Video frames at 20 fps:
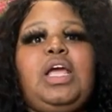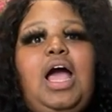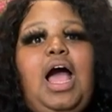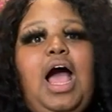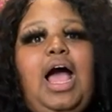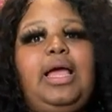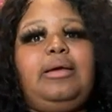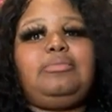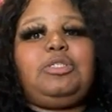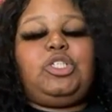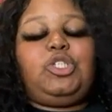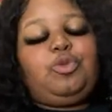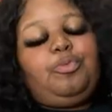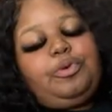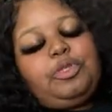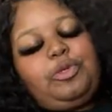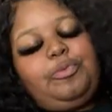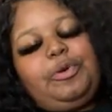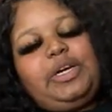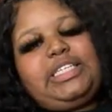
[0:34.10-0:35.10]
I'm super,
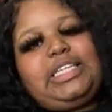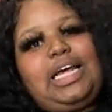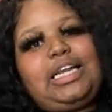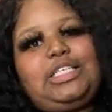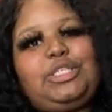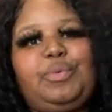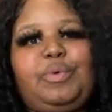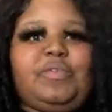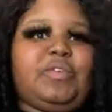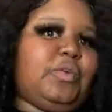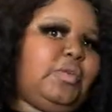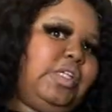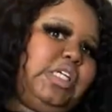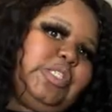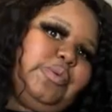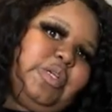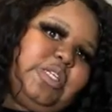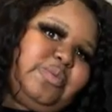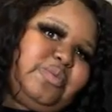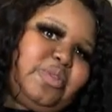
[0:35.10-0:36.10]
super excited to review these
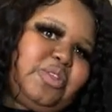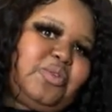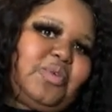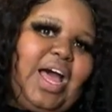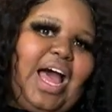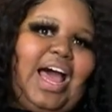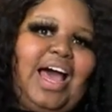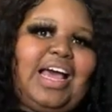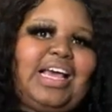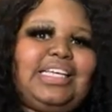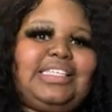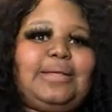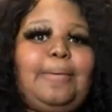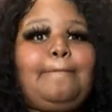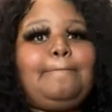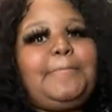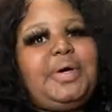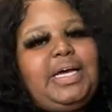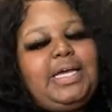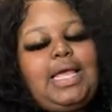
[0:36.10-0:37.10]
wigs with you guys.
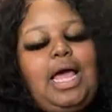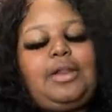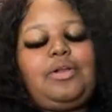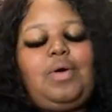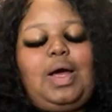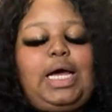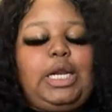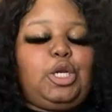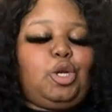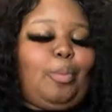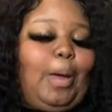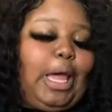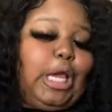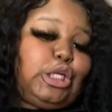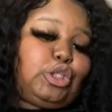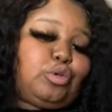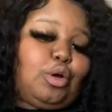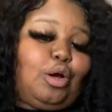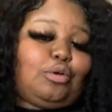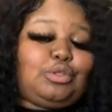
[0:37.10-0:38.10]
But y'all know I gotta do my
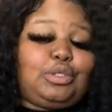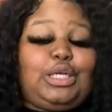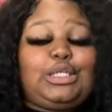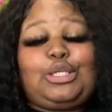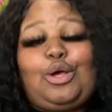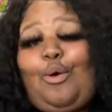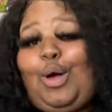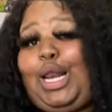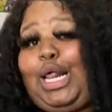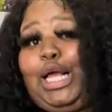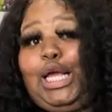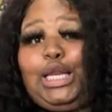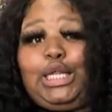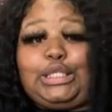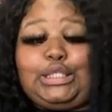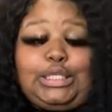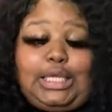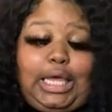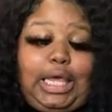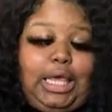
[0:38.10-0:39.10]
intro, so let's go ahead and get
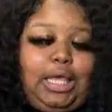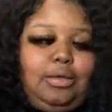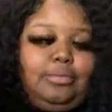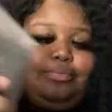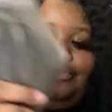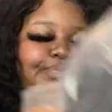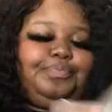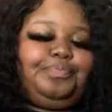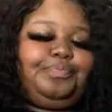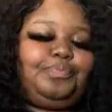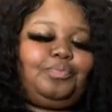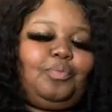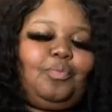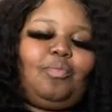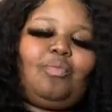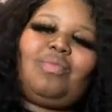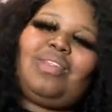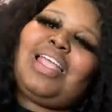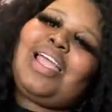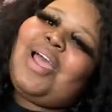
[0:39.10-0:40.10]
into it.
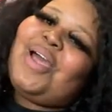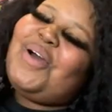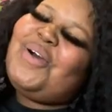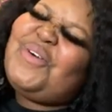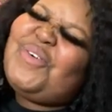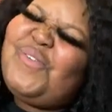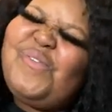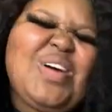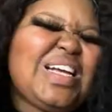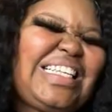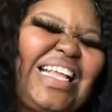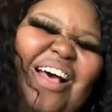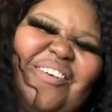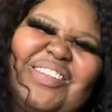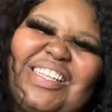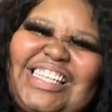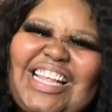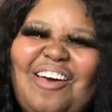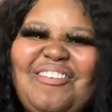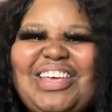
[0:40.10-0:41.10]
What's up,
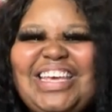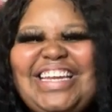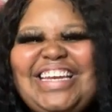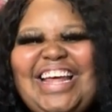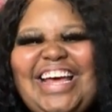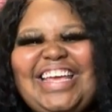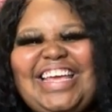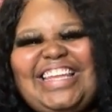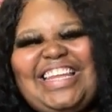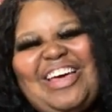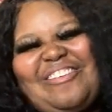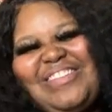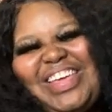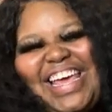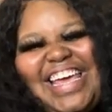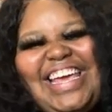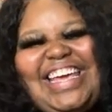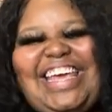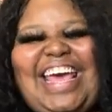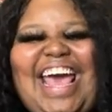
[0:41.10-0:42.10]
Subbie? You know you love
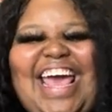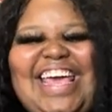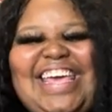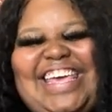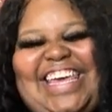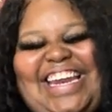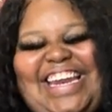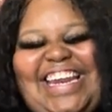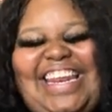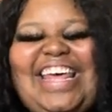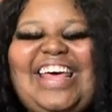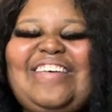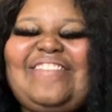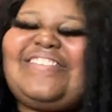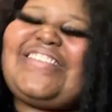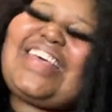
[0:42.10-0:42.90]
you, you can't get enough,